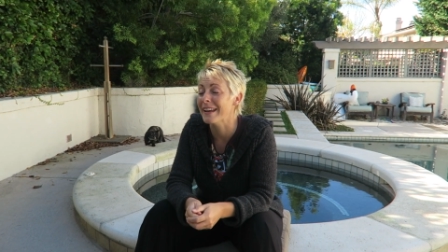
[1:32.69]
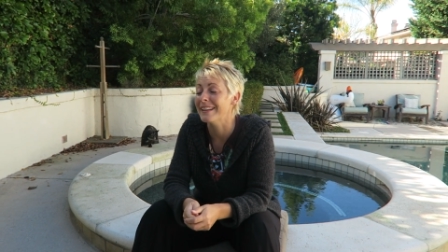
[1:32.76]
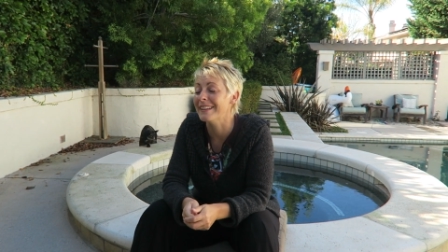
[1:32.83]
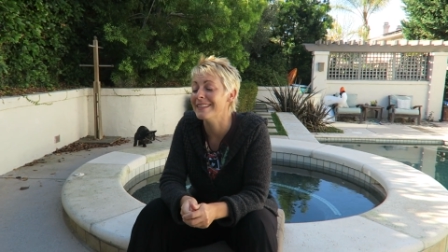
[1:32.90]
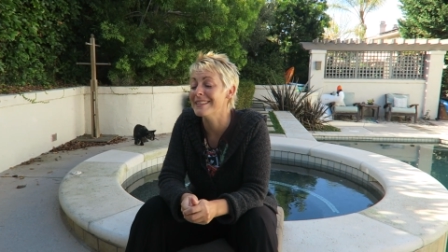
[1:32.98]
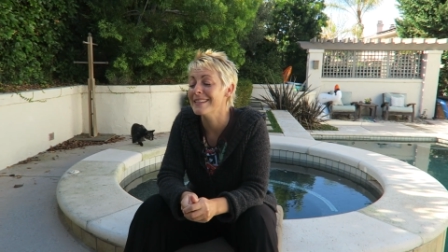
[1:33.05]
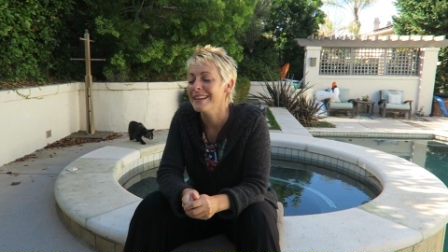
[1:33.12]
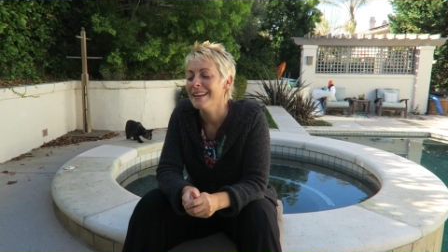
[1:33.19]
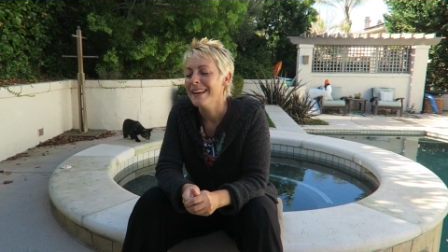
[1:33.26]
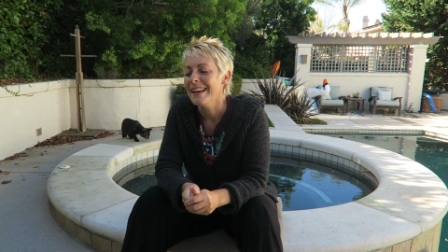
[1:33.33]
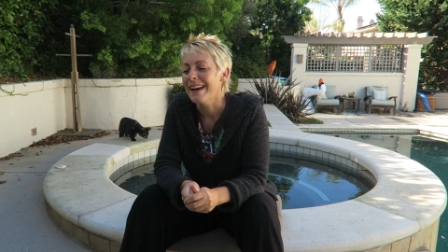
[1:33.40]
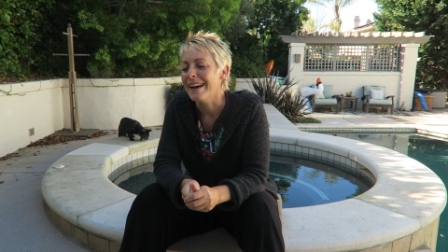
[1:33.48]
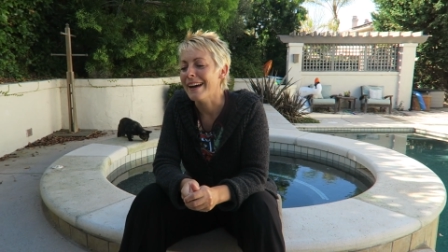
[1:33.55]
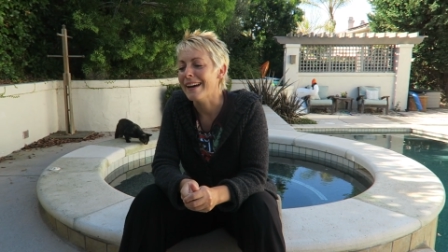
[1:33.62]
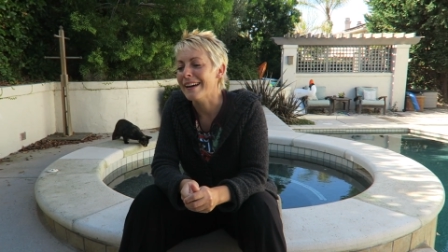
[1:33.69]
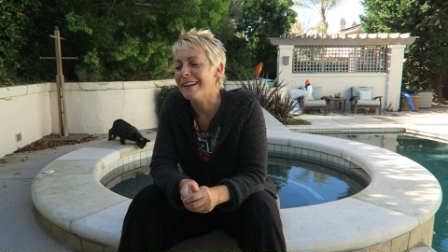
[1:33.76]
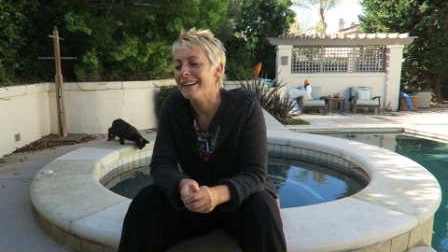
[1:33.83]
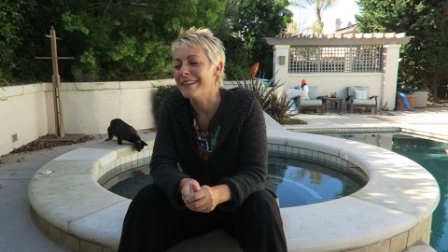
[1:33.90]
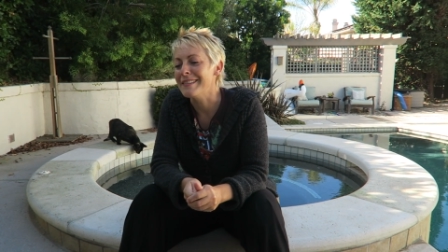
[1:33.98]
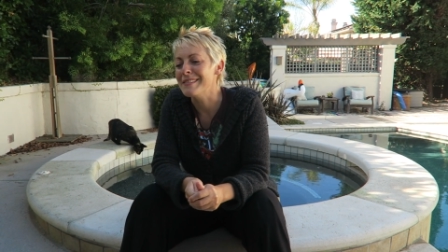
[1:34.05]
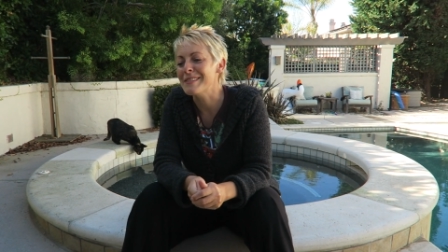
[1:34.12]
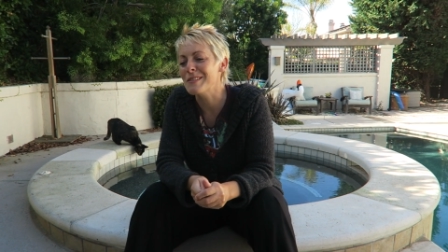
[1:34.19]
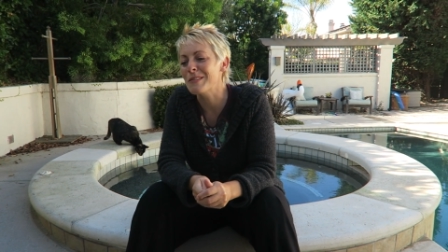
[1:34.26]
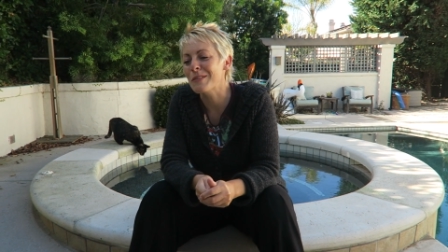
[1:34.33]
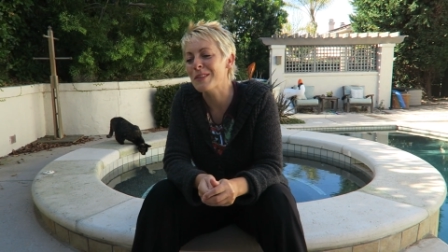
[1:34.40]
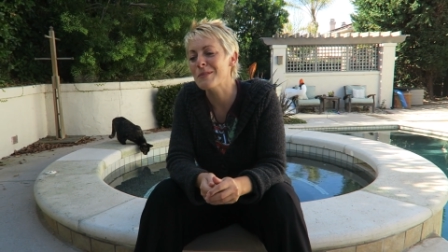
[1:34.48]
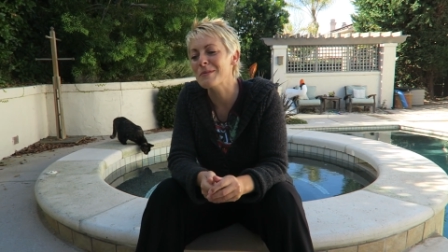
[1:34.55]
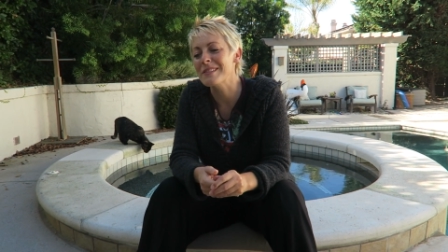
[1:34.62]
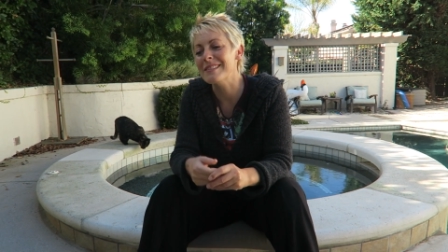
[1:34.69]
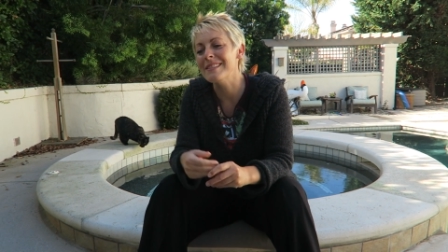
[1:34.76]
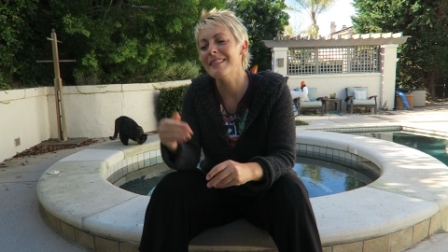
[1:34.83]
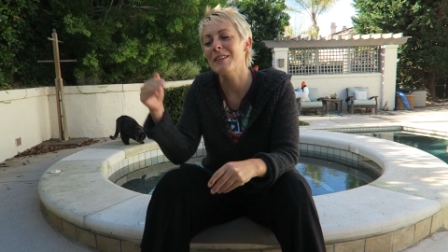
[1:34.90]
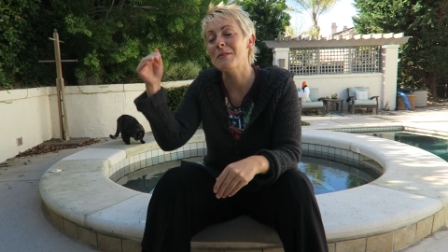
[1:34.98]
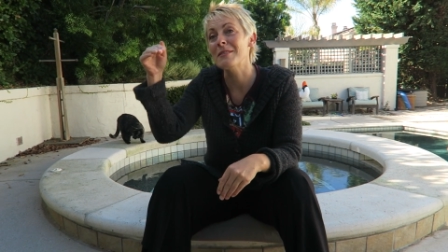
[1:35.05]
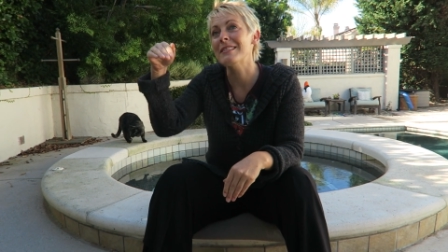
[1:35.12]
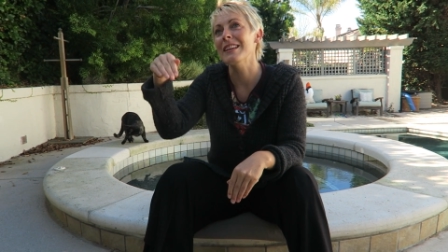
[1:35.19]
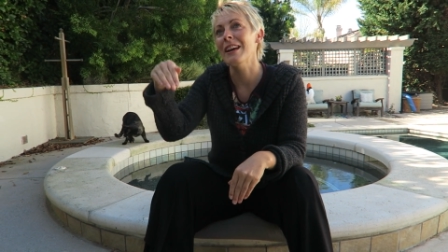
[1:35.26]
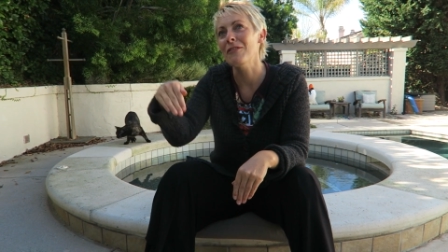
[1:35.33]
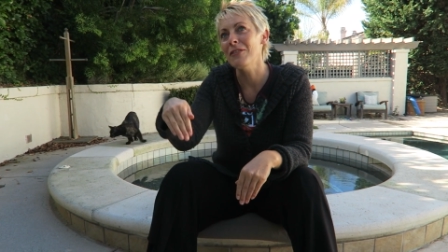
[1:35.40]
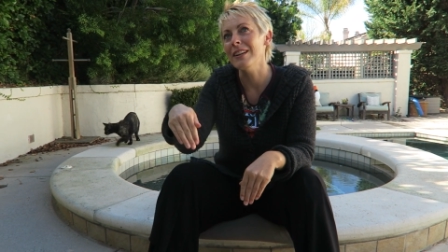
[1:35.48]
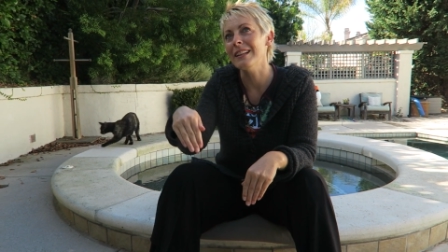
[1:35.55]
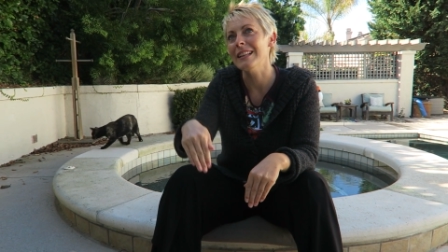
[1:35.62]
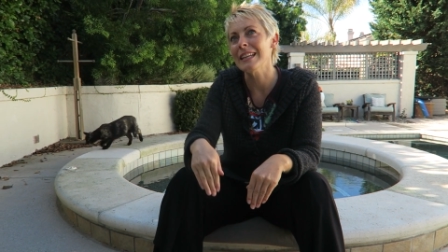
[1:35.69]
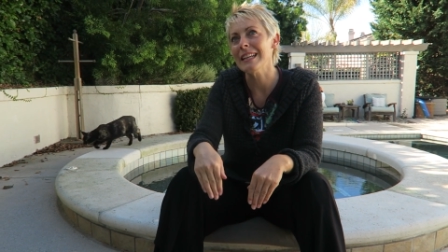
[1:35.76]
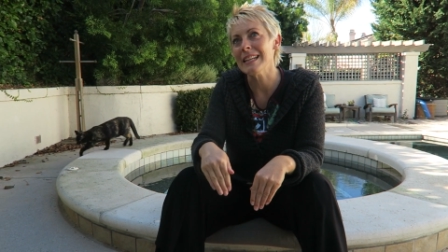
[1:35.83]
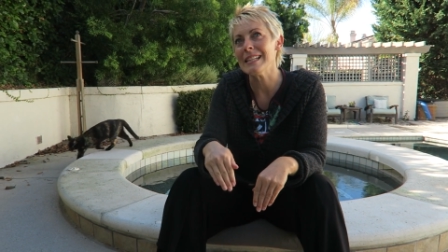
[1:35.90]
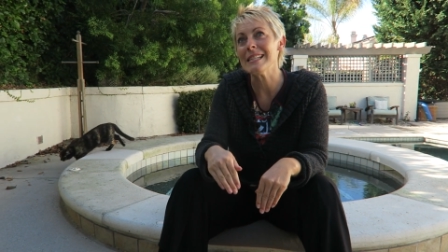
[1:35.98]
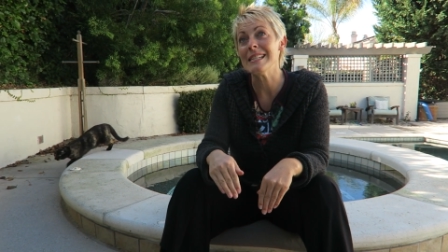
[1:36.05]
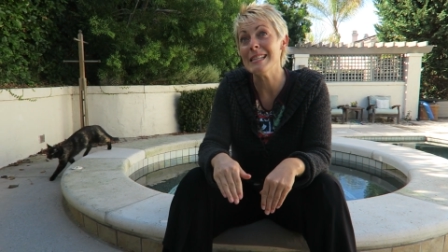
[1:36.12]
And so there were definitely